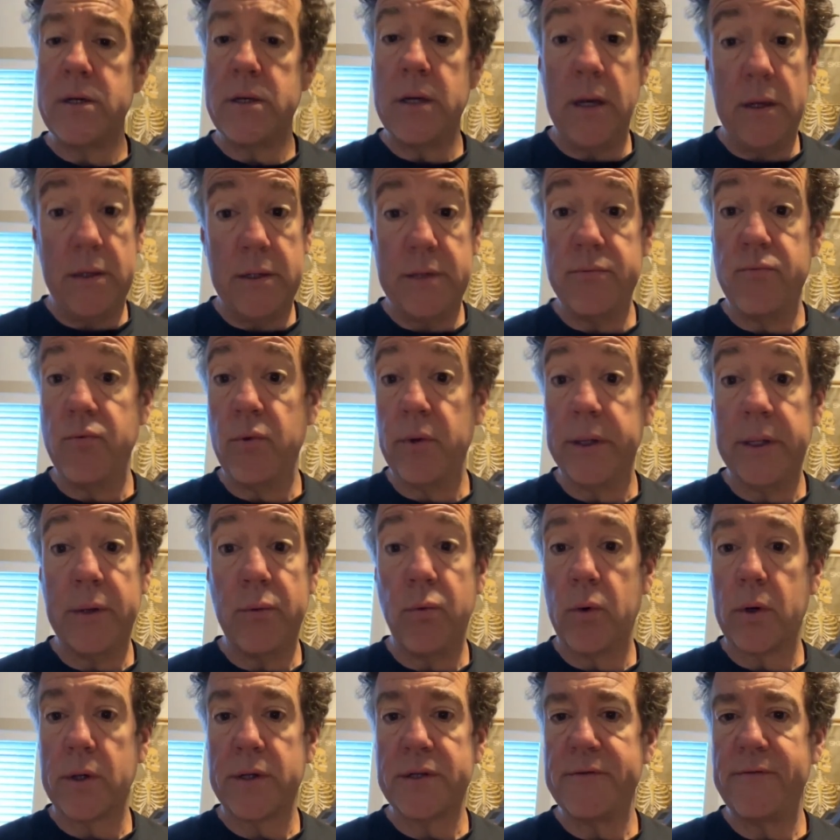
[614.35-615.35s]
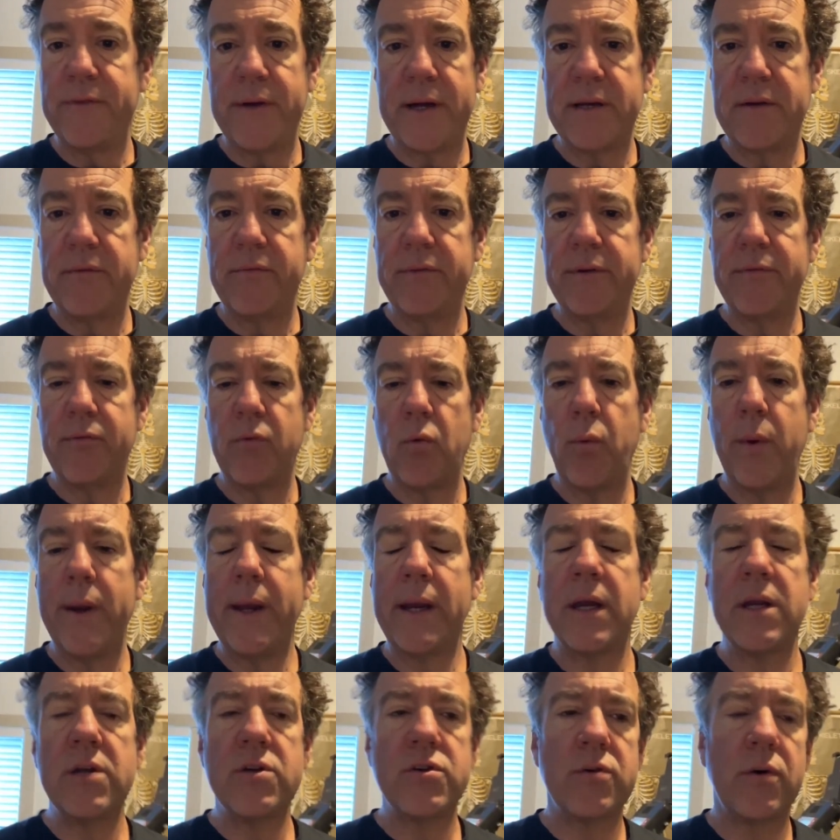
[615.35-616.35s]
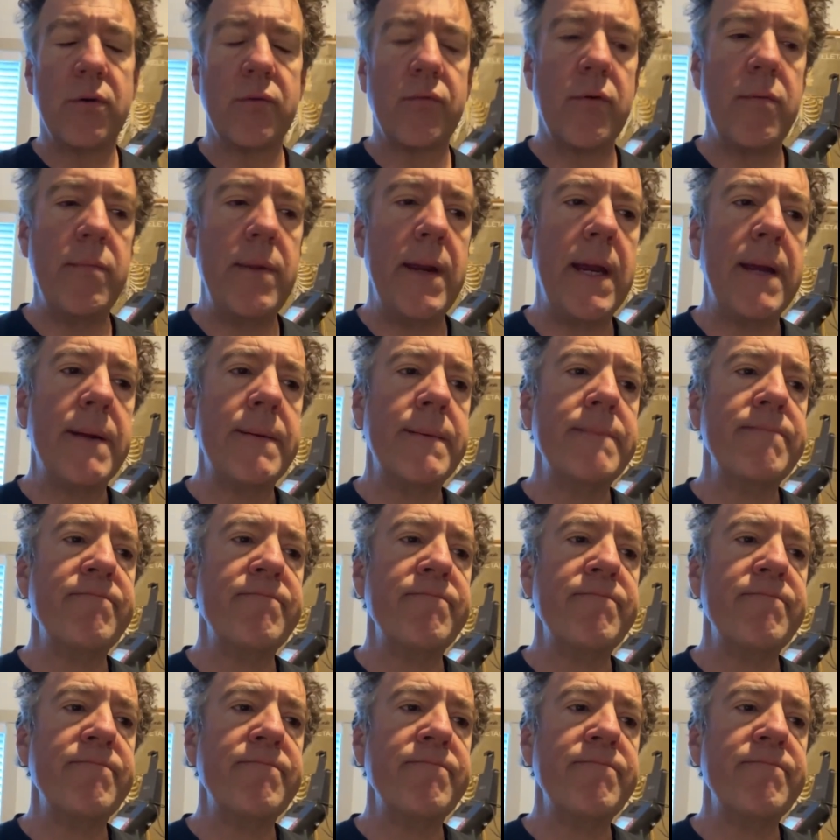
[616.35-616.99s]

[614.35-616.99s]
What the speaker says: It really works effectively for weight control for me.